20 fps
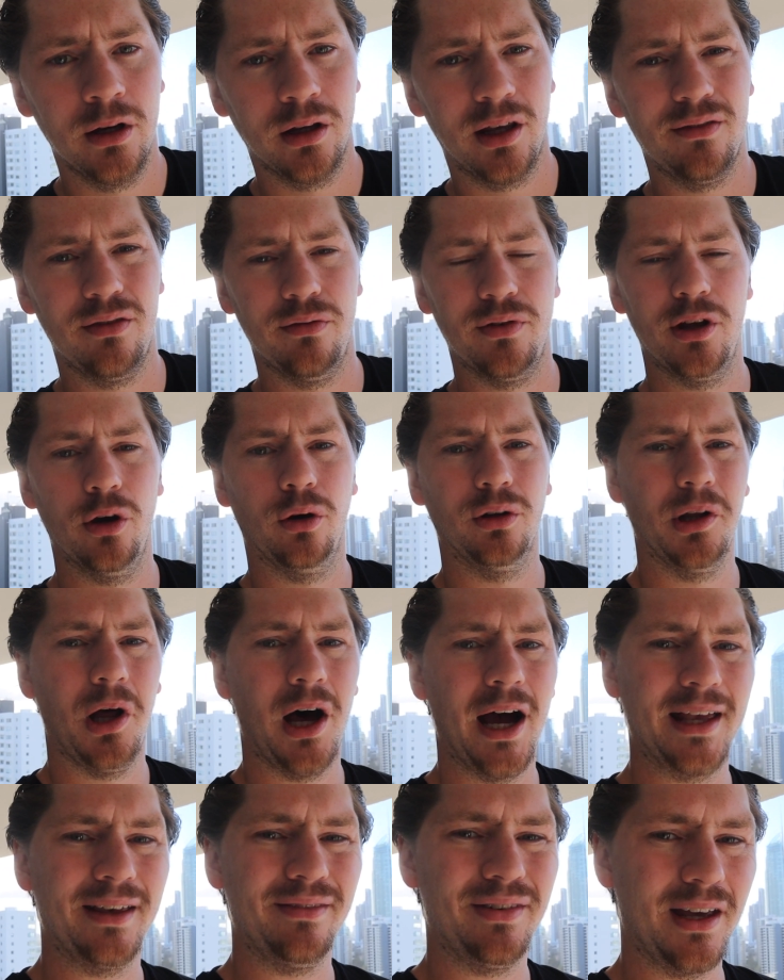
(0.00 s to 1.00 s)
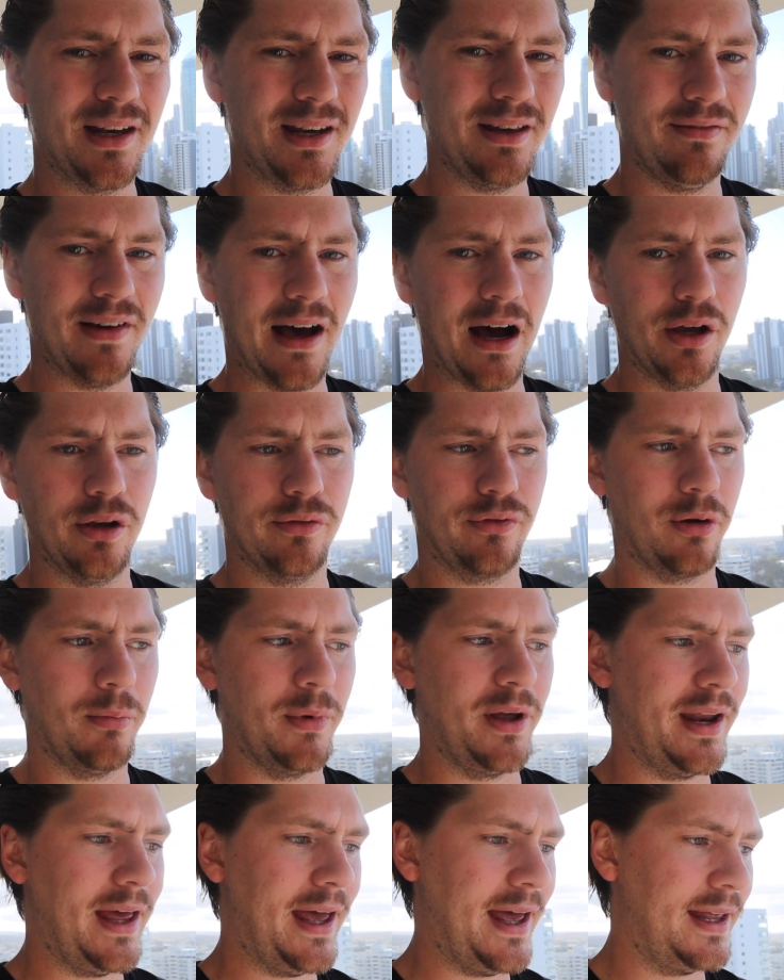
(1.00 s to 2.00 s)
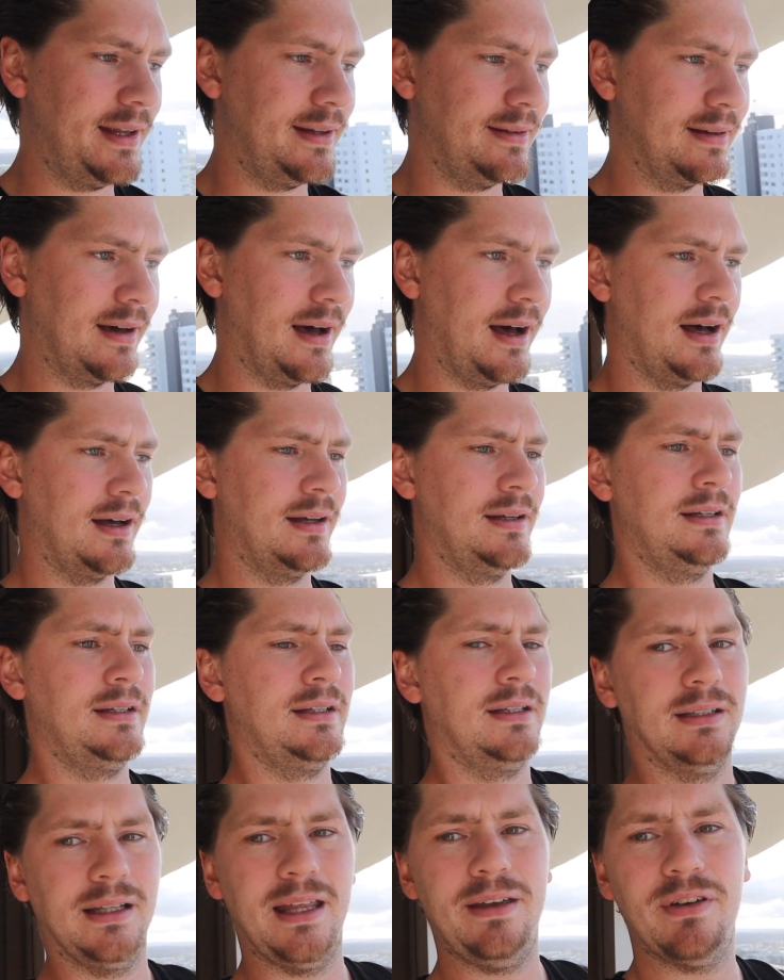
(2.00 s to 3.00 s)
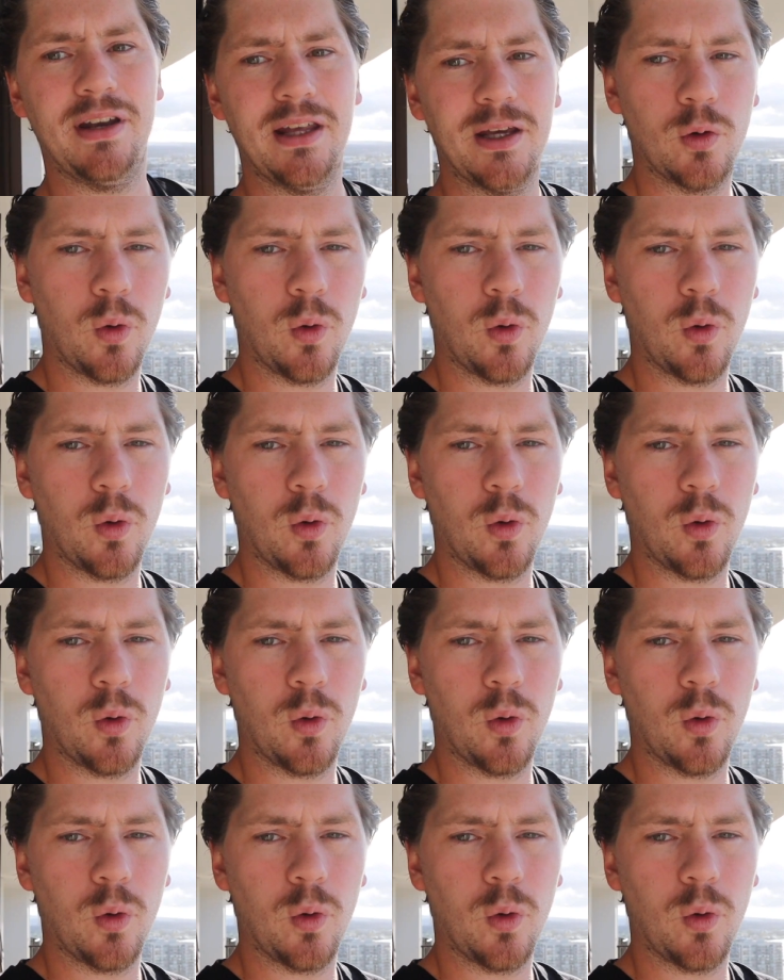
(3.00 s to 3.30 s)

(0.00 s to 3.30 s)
Give the video a like if you get any value from it, and leave any